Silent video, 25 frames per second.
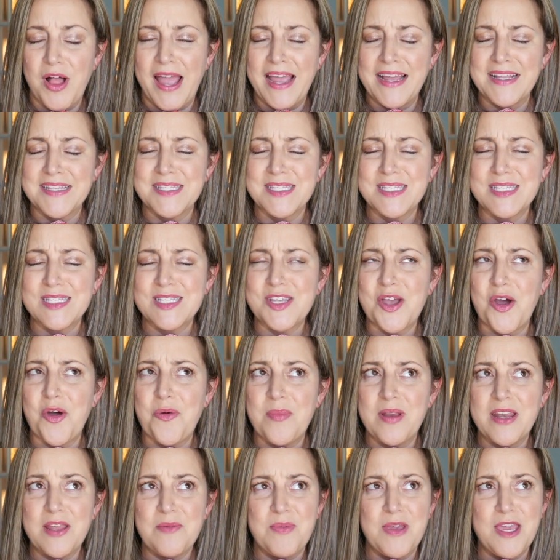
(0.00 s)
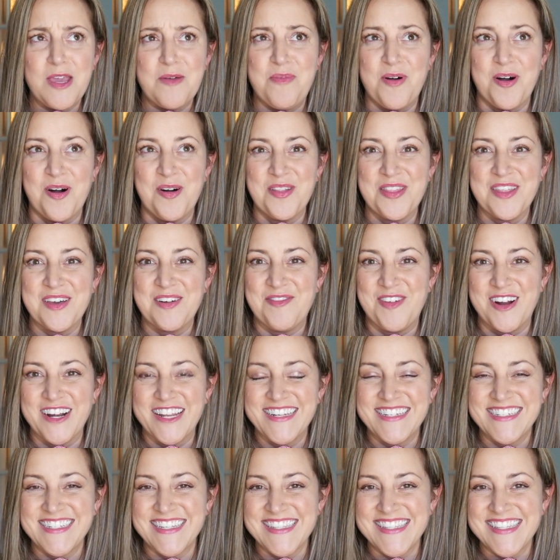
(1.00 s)
I had so many people that
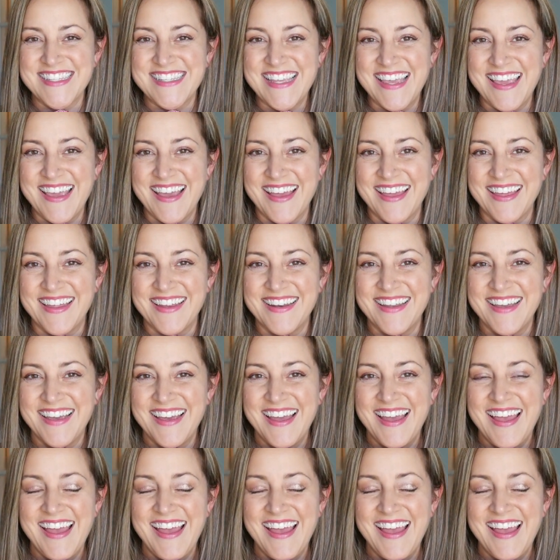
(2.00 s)
wanted to see it